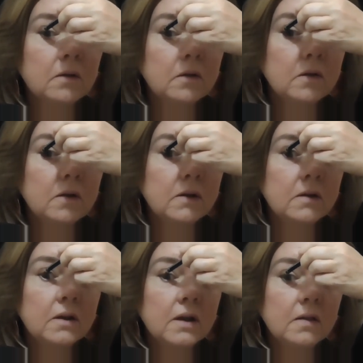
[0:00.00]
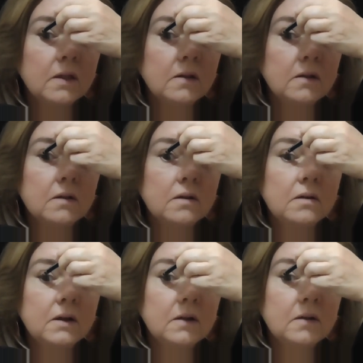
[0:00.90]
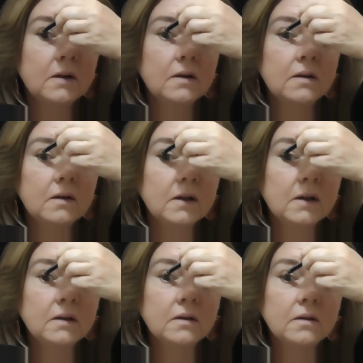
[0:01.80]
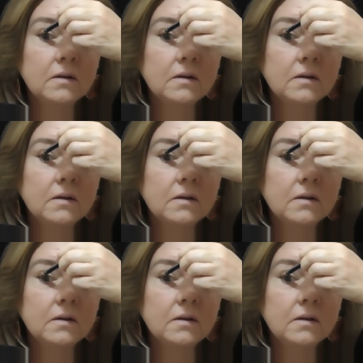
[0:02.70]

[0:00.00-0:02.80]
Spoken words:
Just going to take that eyeliner and